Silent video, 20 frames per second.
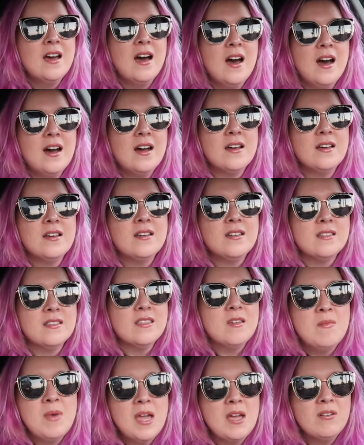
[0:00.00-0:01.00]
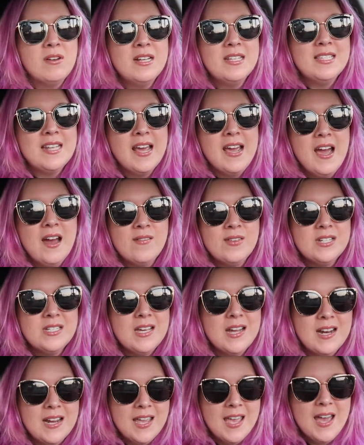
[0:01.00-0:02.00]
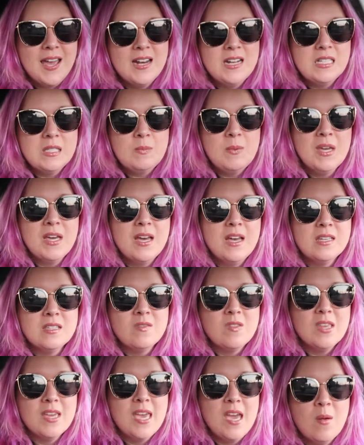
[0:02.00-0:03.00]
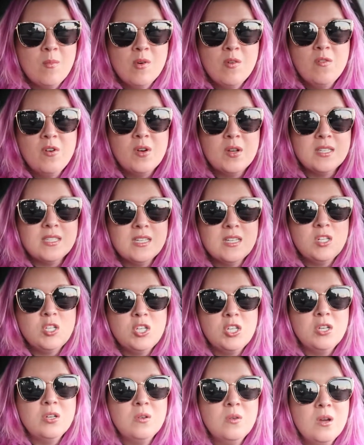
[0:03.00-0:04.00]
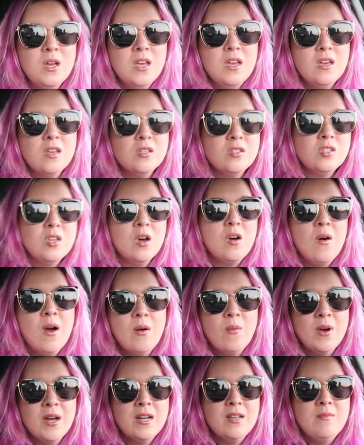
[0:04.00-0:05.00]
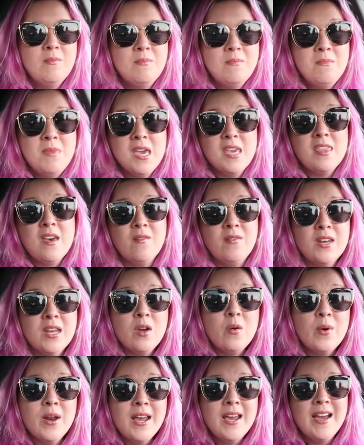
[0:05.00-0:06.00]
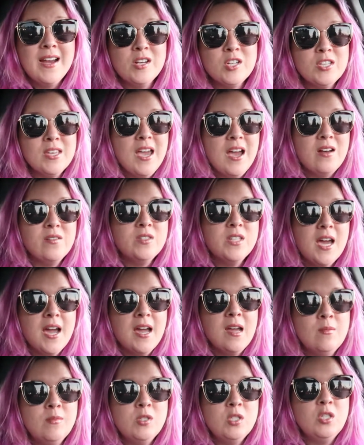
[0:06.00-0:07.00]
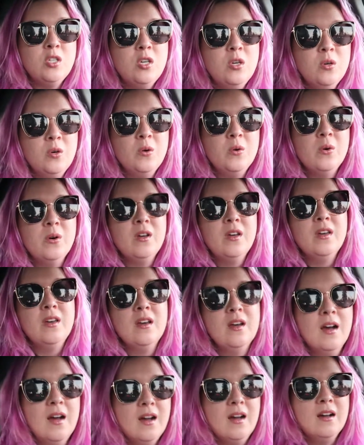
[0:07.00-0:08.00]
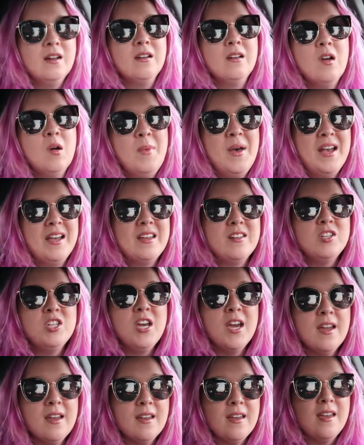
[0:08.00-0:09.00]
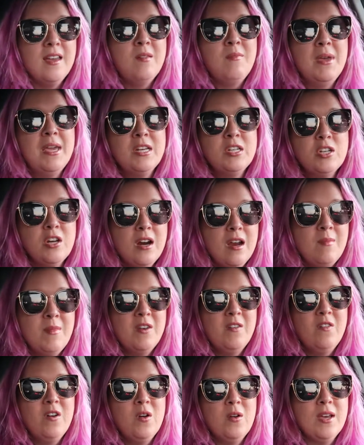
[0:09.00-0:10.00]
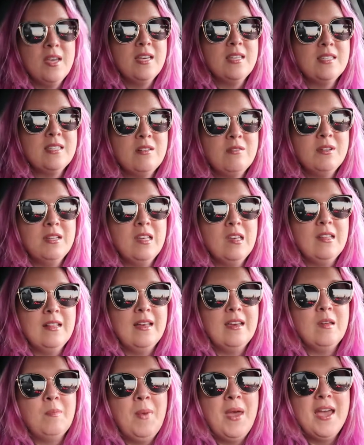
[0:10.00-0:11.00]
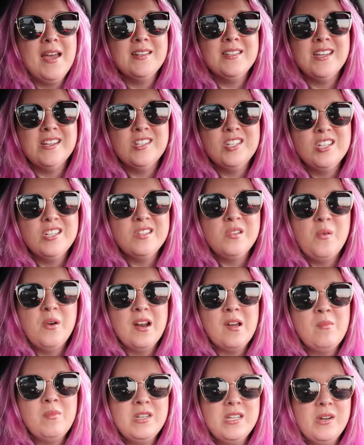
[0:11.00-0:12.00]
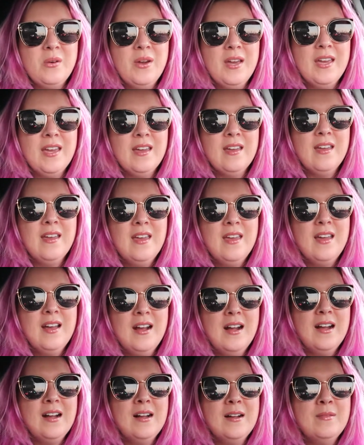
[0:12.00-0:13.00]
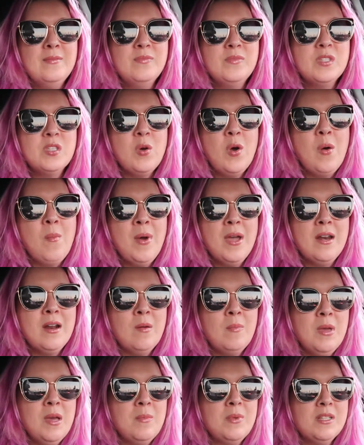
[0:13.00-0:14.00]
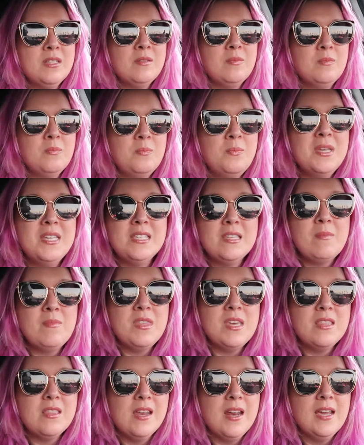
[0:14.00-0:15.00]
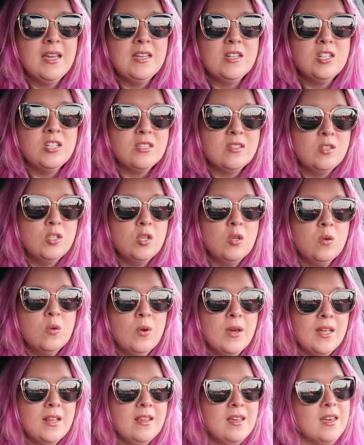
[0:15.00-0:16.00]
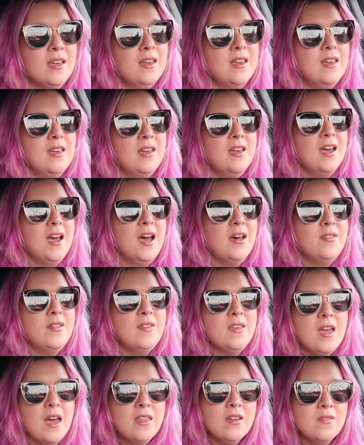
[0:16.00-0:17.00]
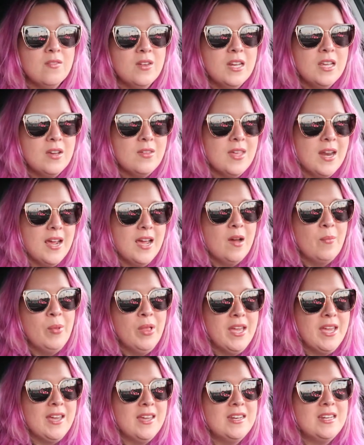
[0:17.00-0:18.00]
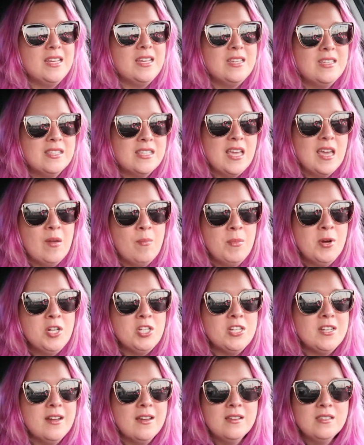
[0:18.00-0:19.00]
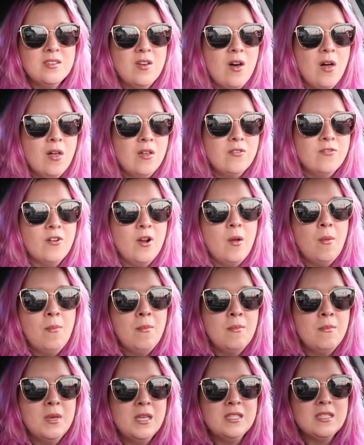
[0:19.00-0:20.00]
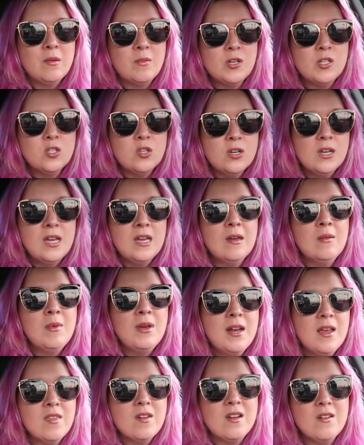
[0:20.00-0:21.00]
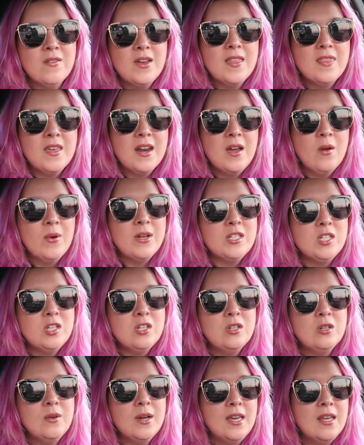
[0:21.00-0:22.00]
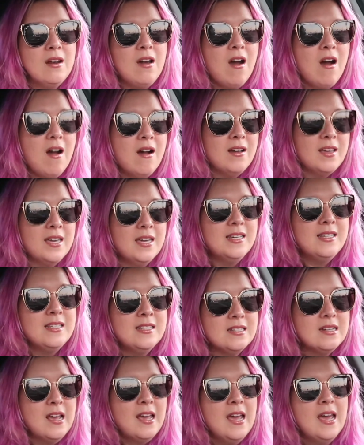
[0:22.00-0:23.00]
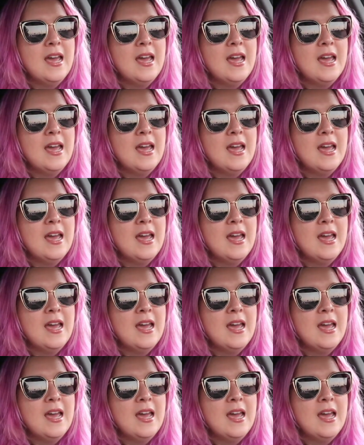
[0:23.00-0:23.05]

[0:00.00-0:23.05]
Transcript: uh, the main reason I haven't done it yet is because of the camera focus issue. So I want to make that video when I actually have time to uh, go back and check and make sure in focus and really like pay attention to what I'm doing. Um, so it might not be able to be something that I can just do quickly. And then the other video that I have planned is a merchandise haul from Midsummer Scream, another event that I went to in August